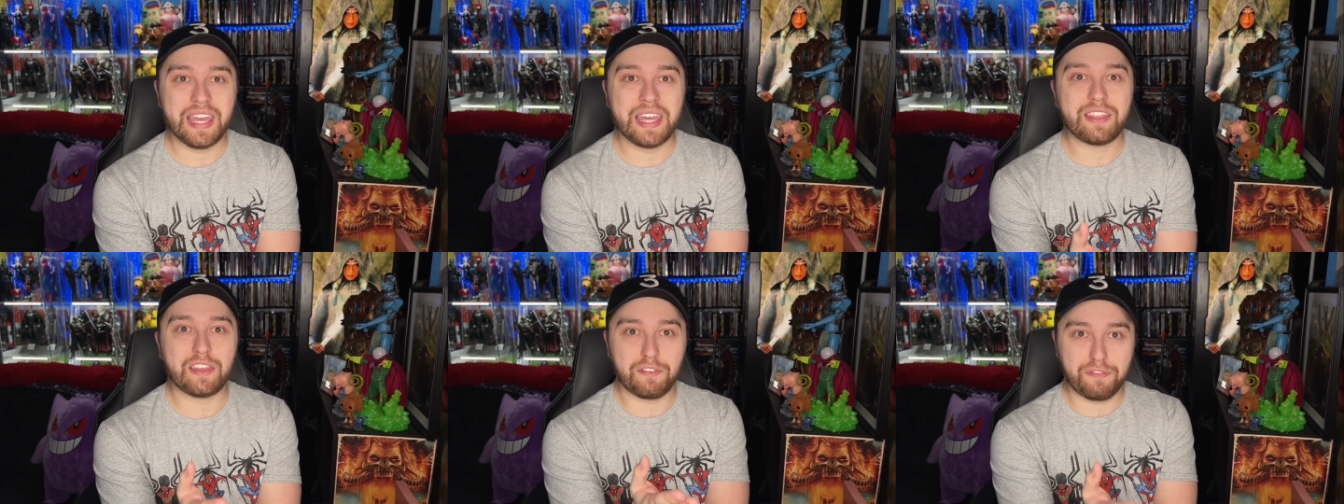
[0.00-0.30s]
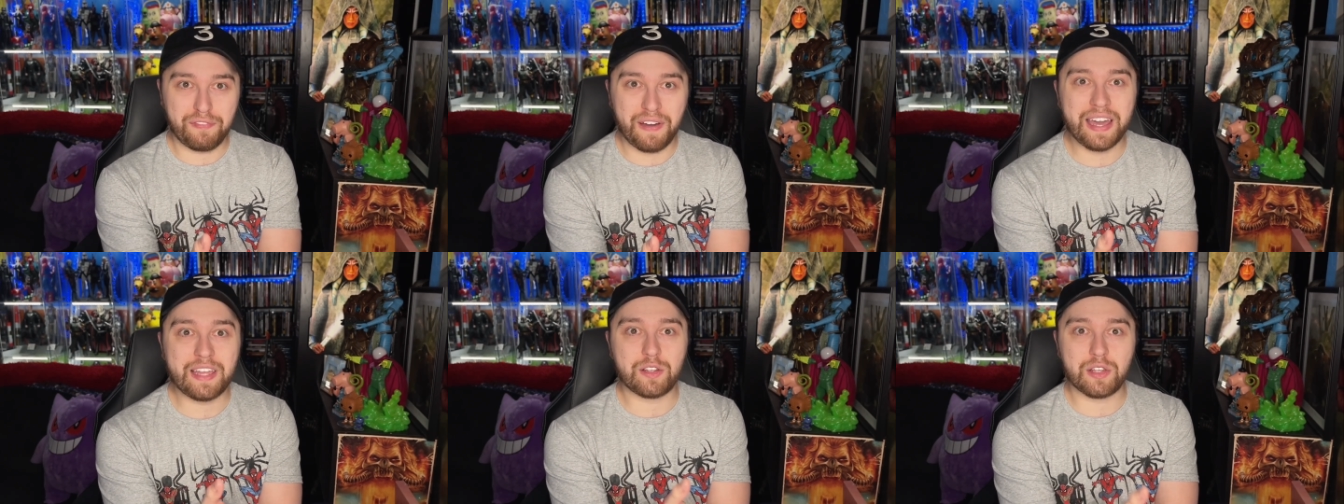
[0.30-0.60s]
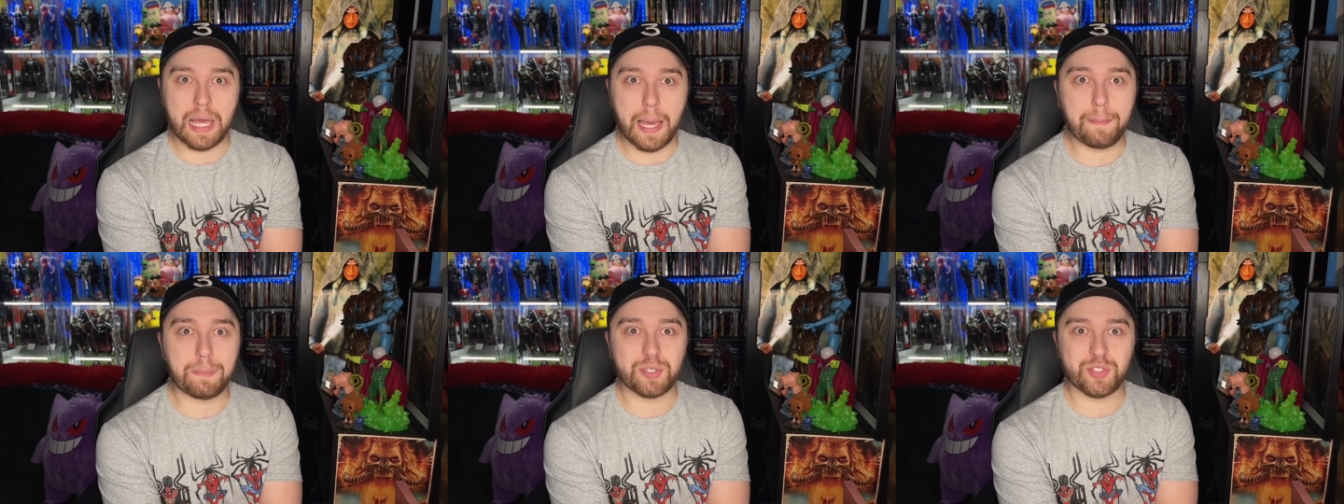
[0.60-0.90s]
in the
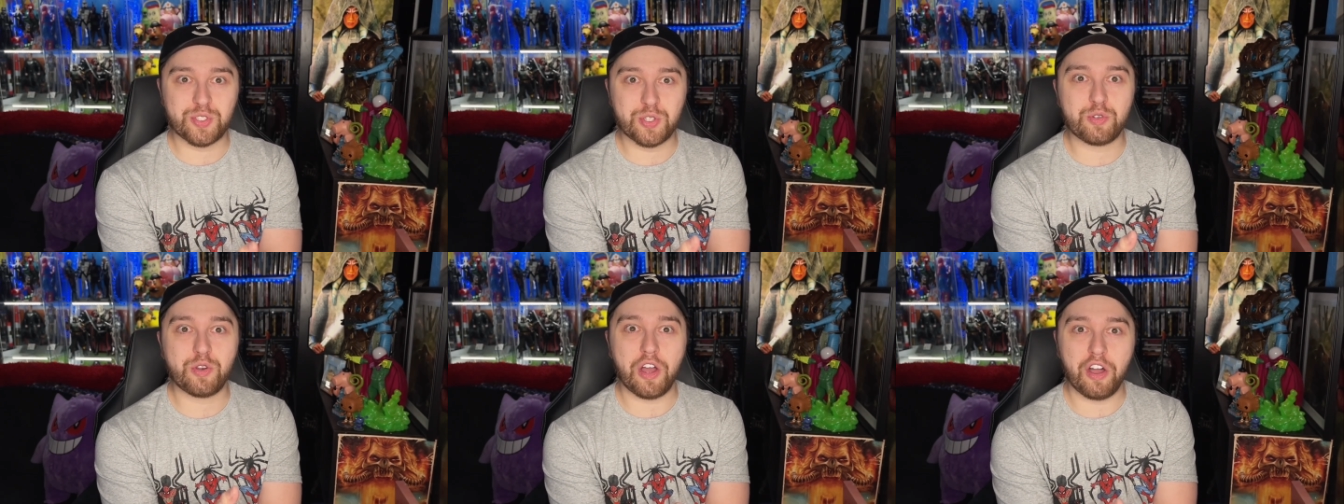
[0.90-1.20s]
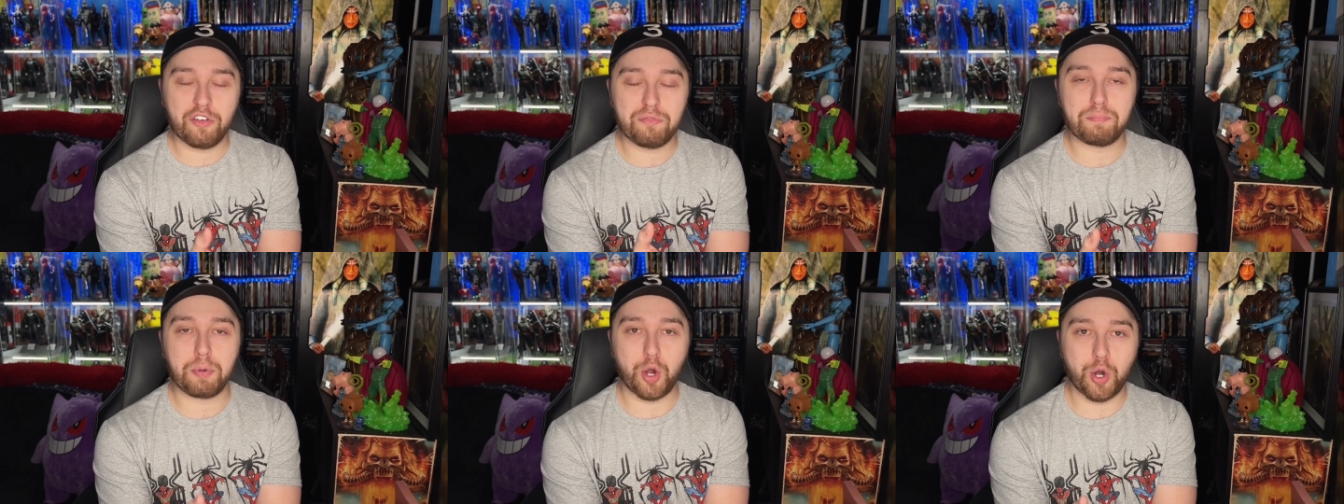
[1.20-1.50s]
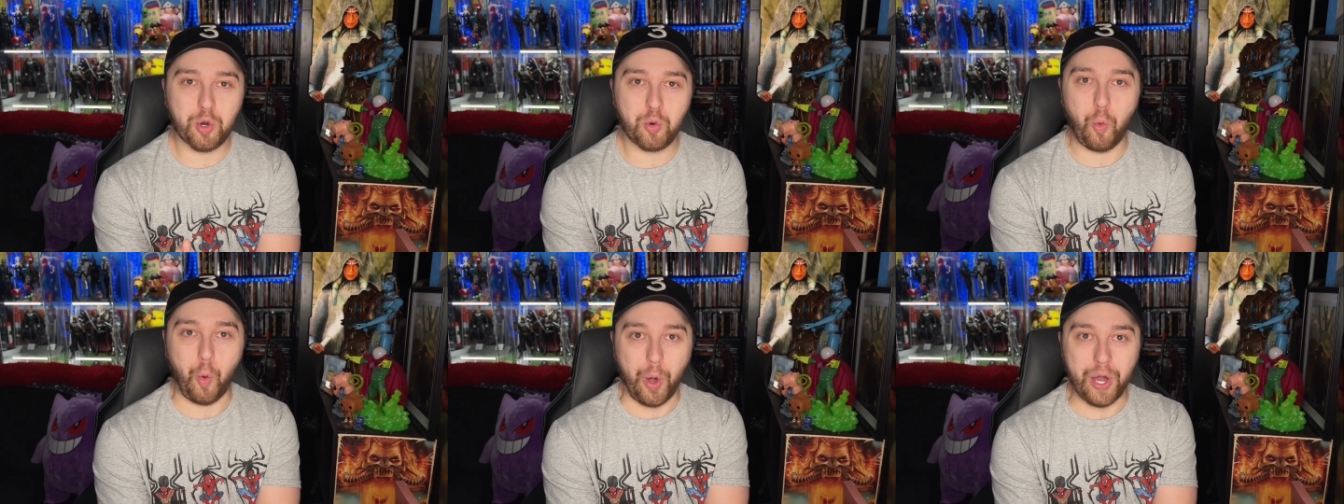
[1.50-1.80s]
final episode of
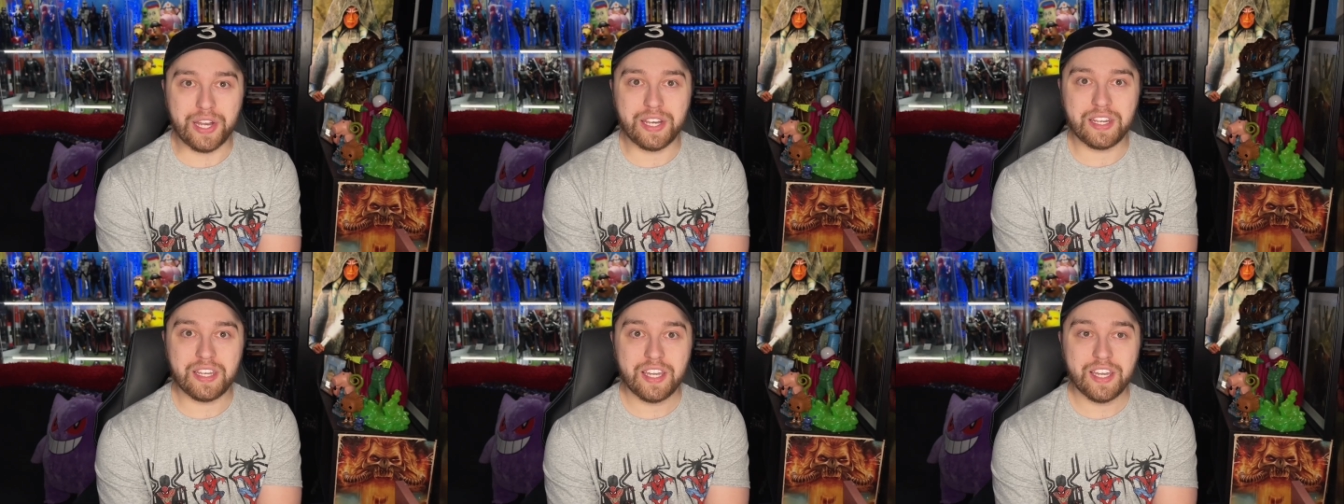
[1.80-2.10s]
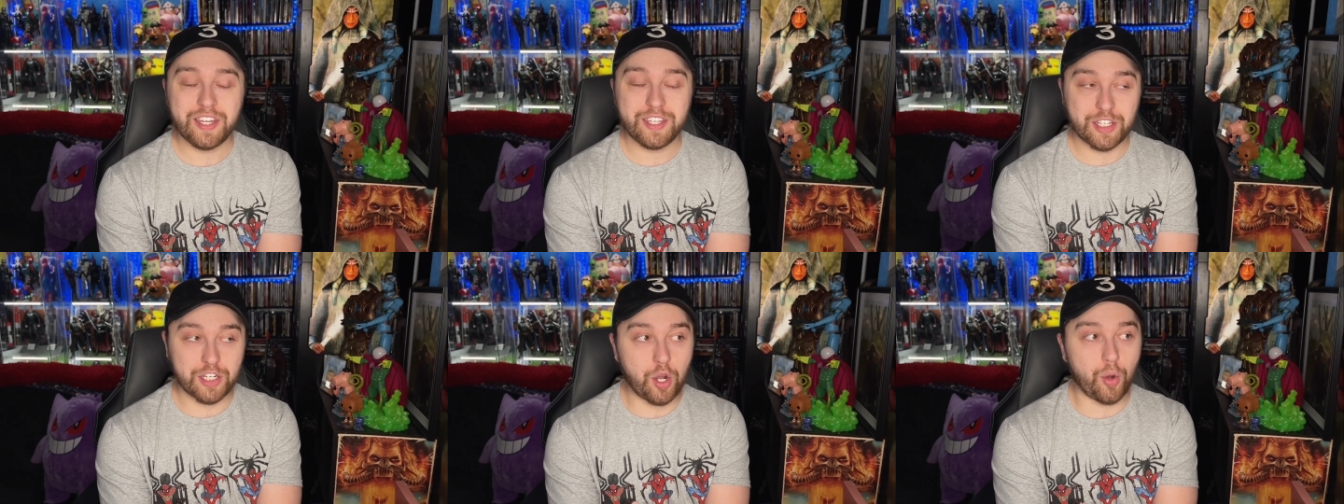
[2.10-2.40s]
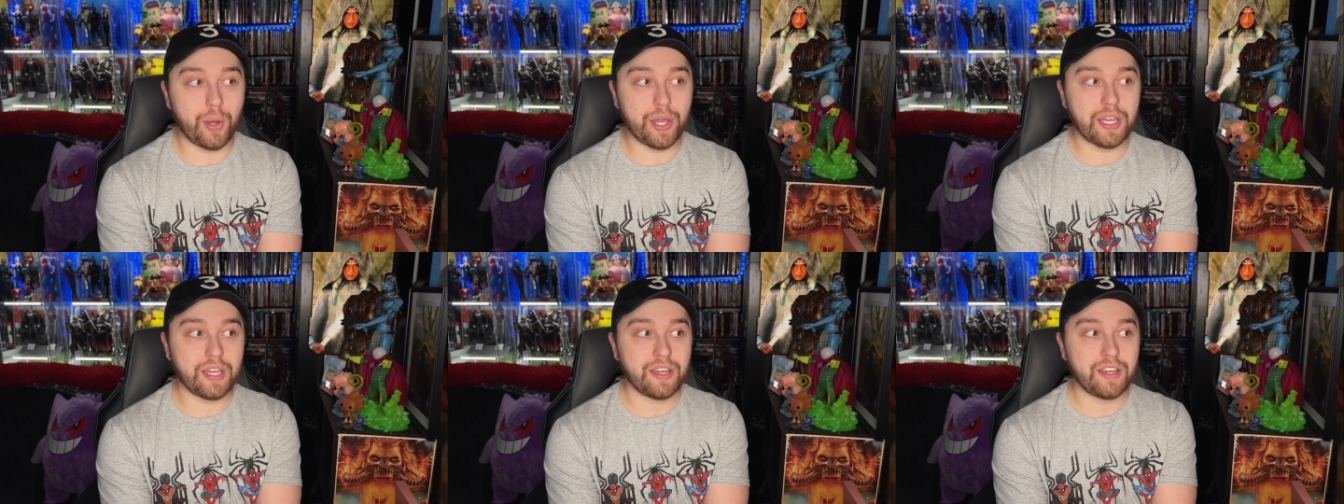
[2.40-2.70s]
part 1, you're
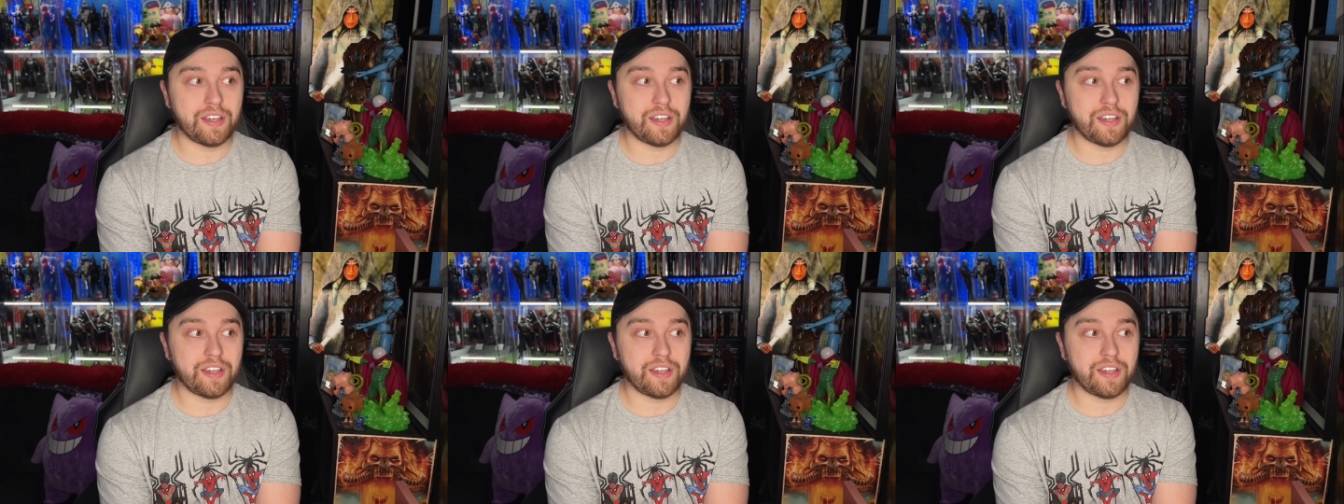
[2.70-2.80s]
going,